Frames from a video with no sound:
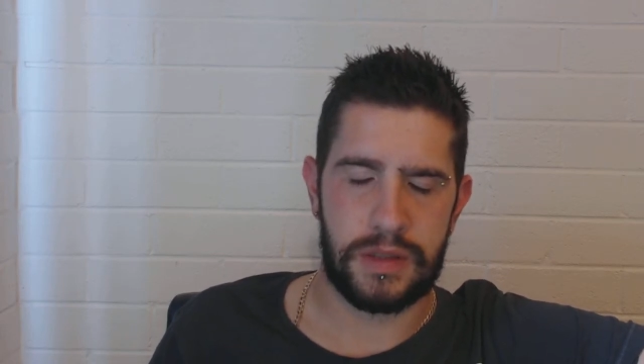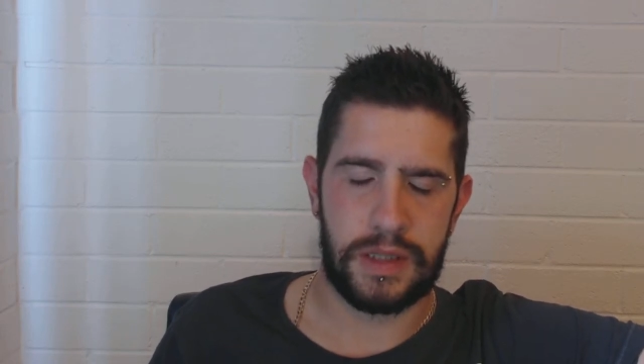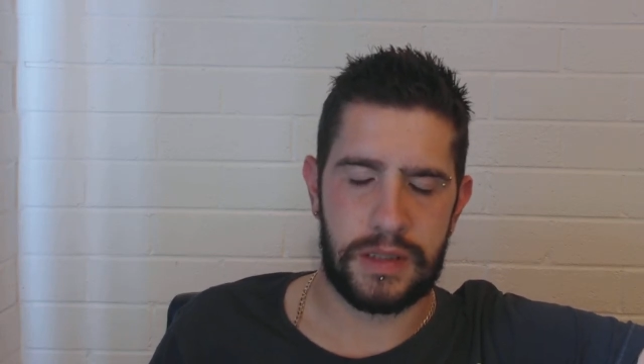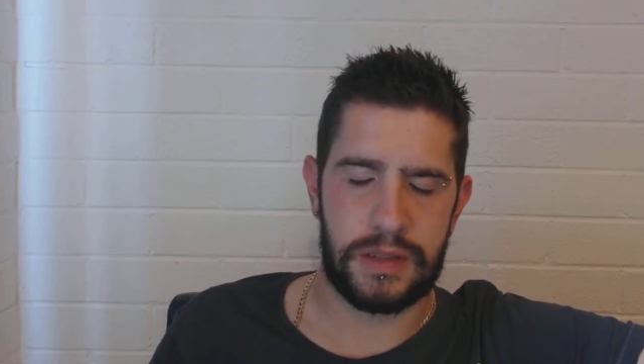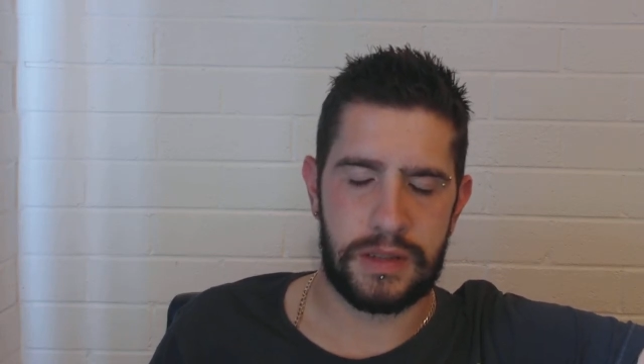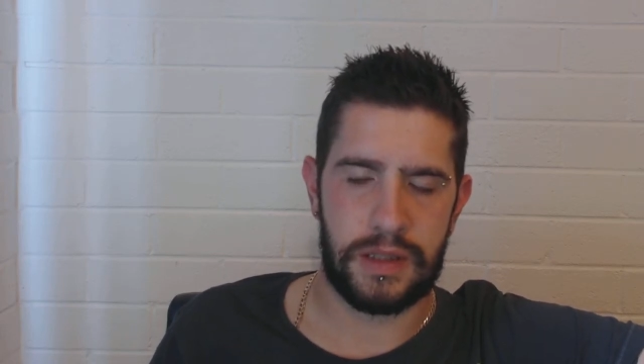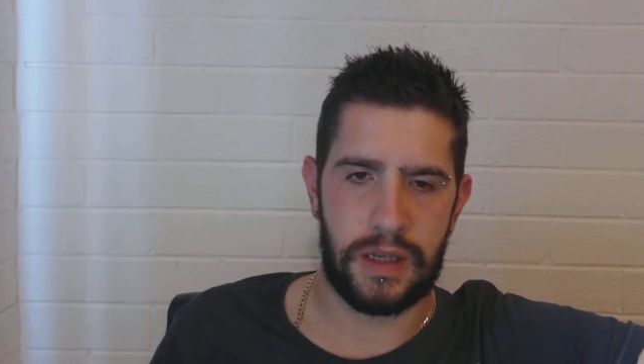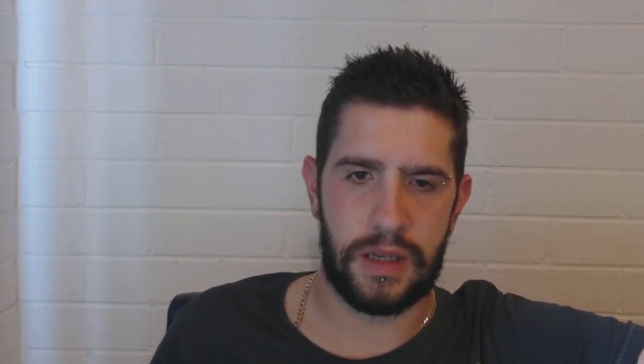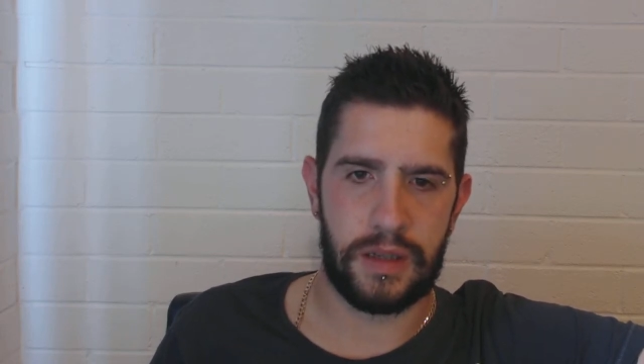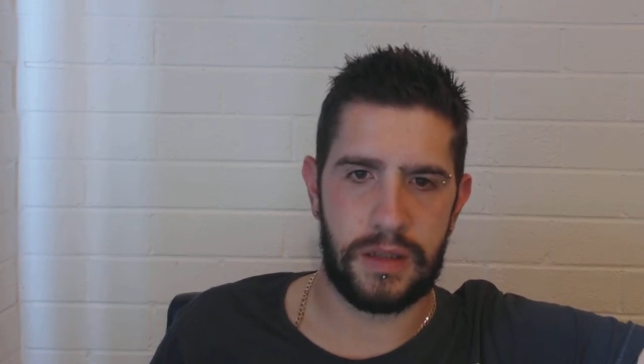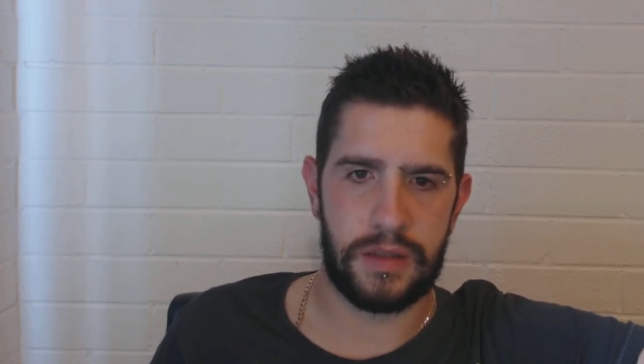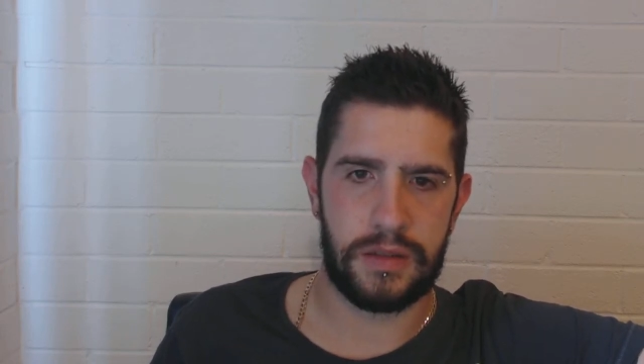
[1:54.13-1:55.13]
and
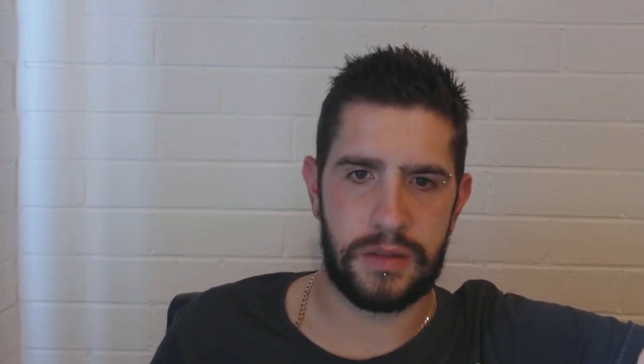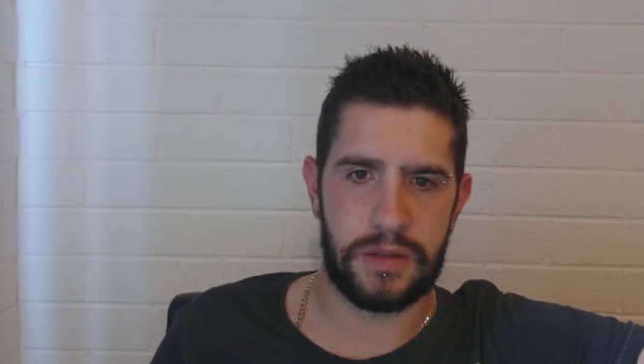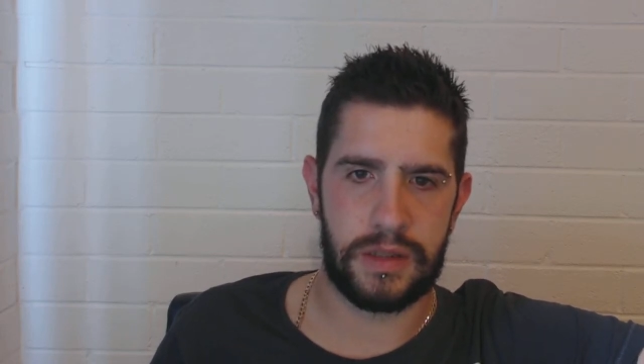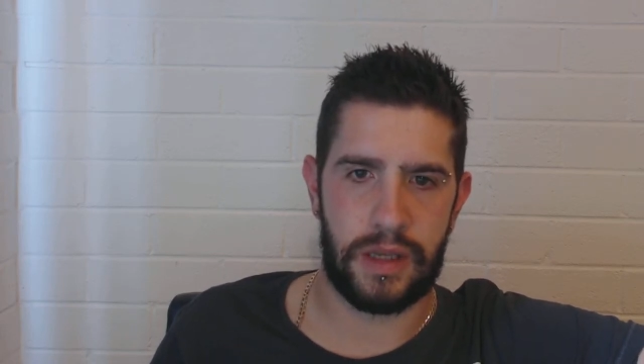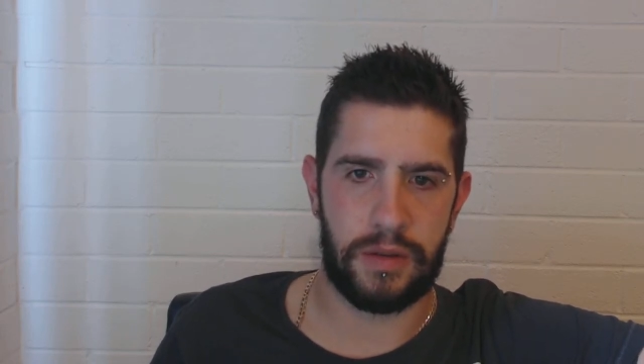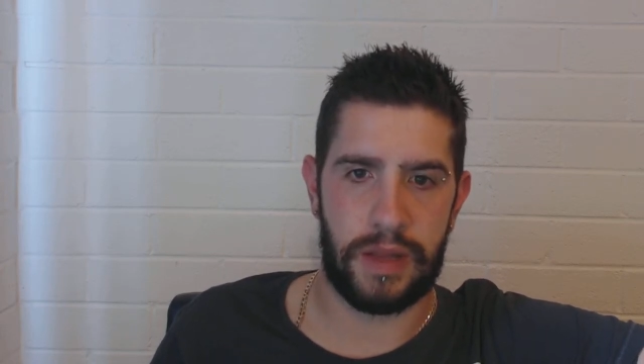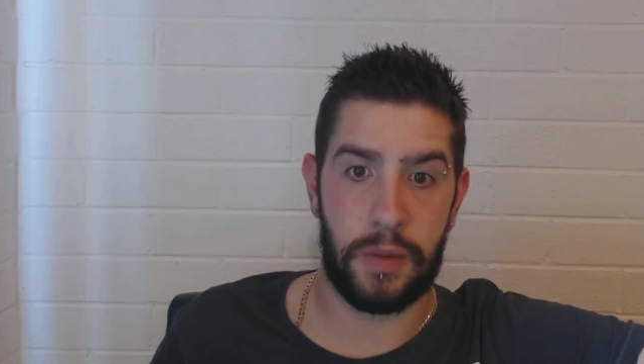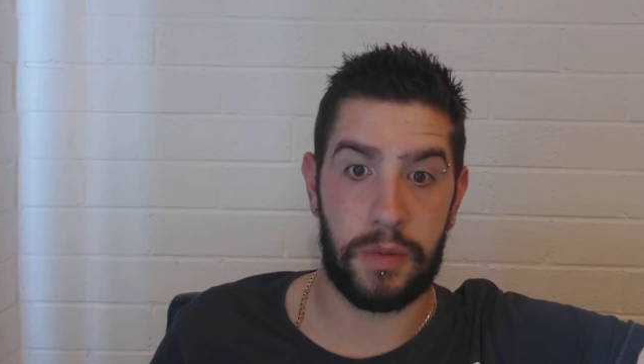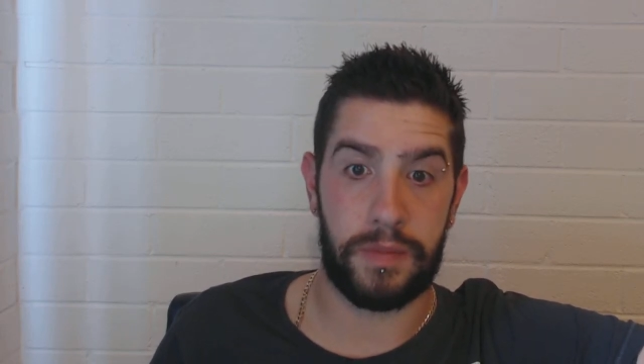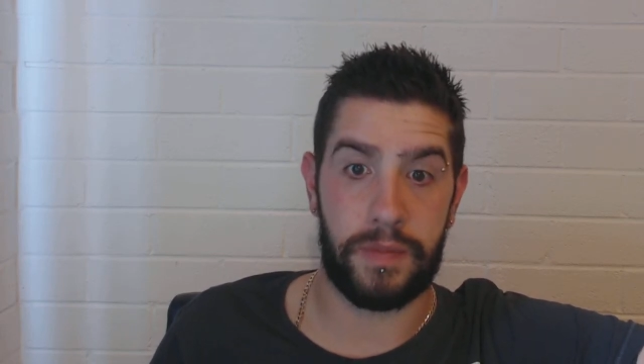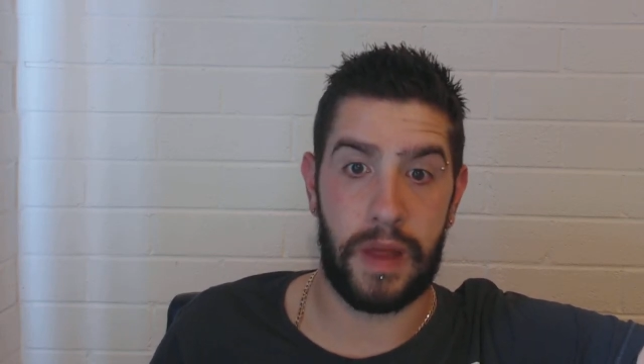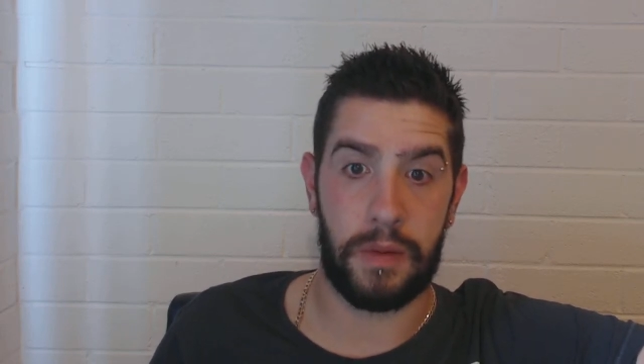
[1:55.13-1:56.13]
uh, you know that
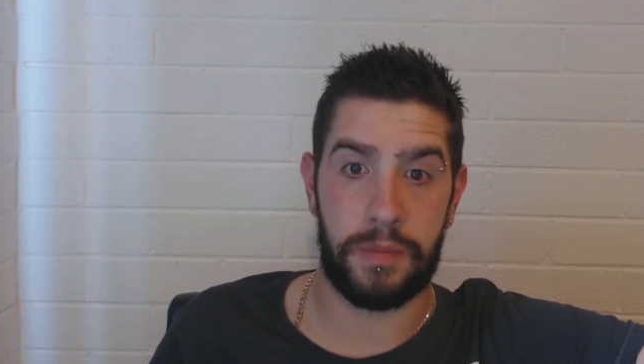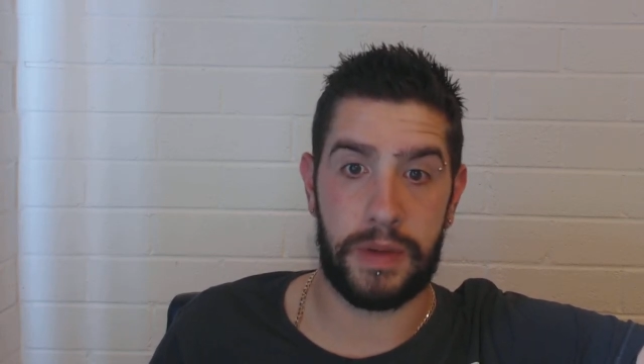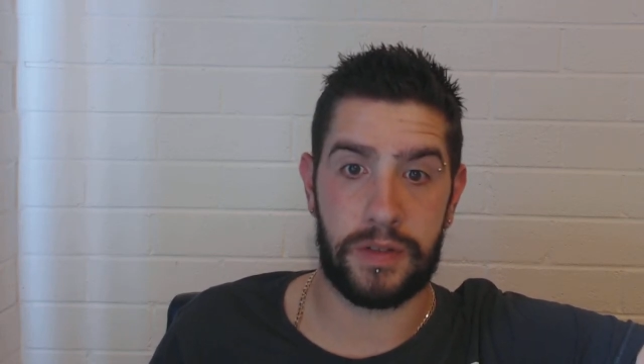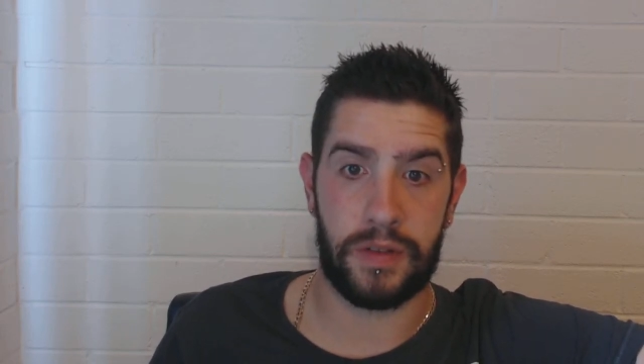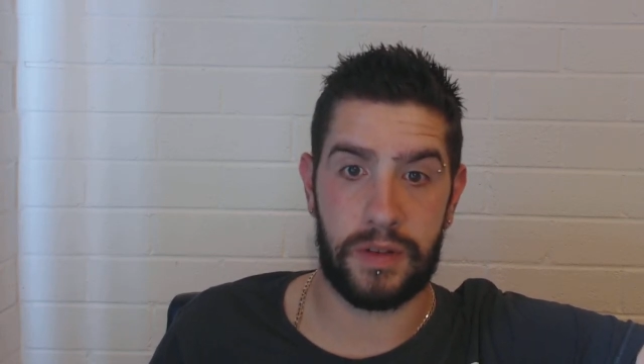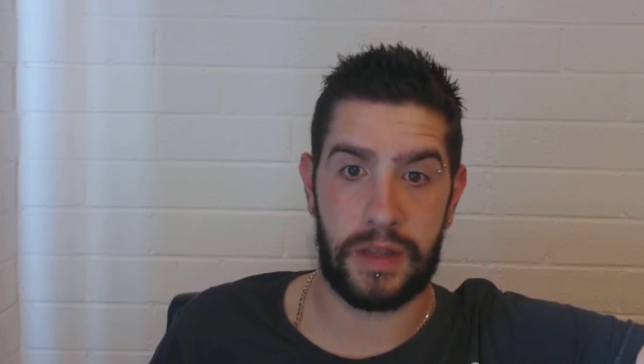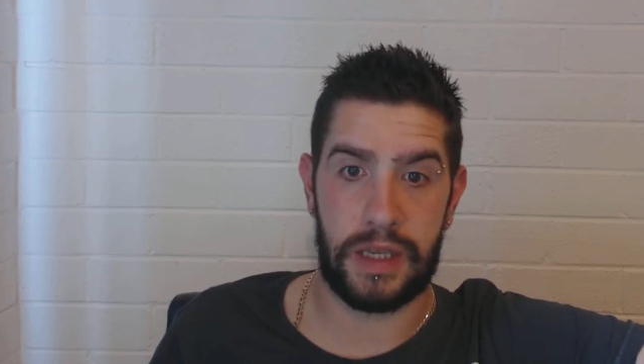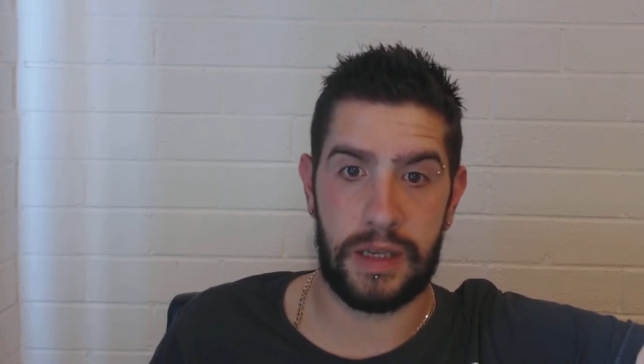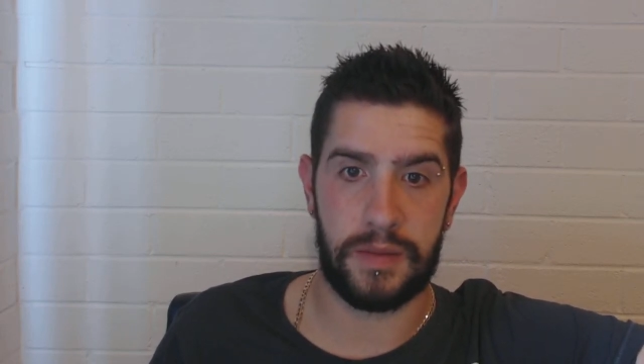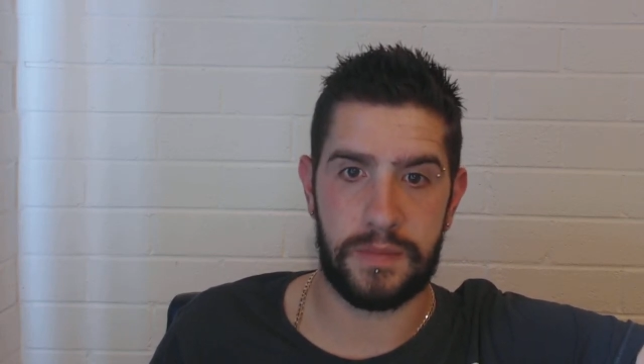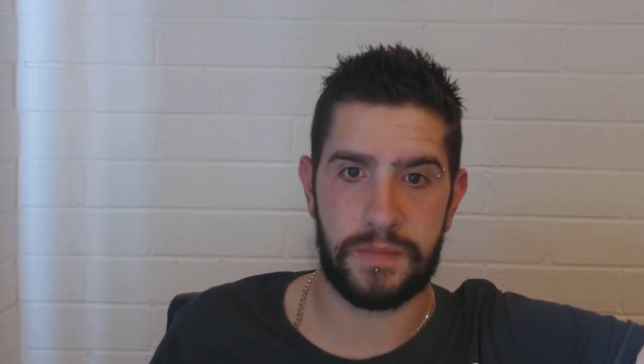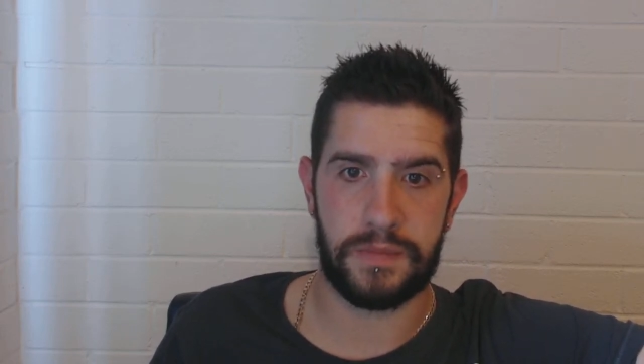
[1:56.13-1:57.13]
would that would be sort of the
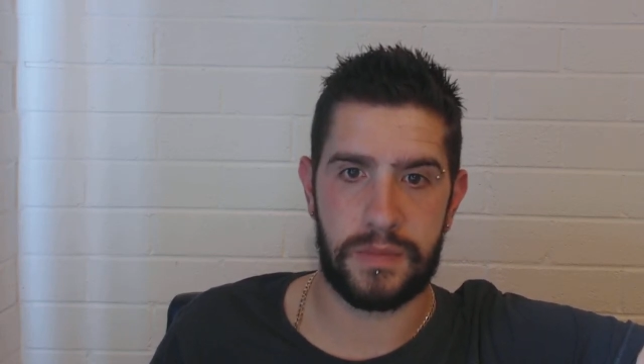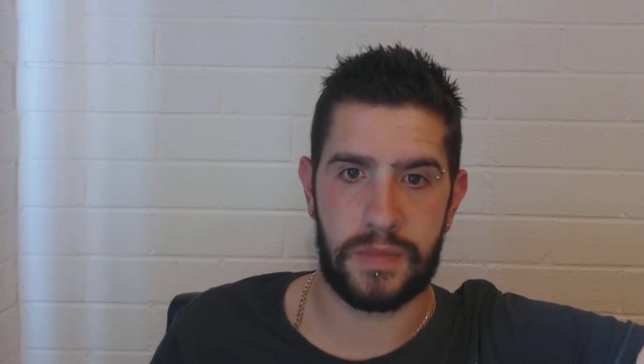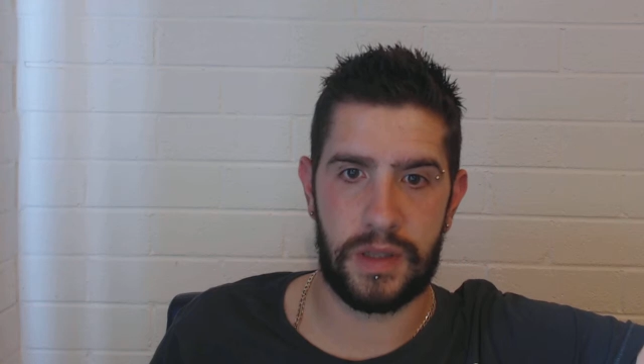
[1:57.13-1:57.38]
um,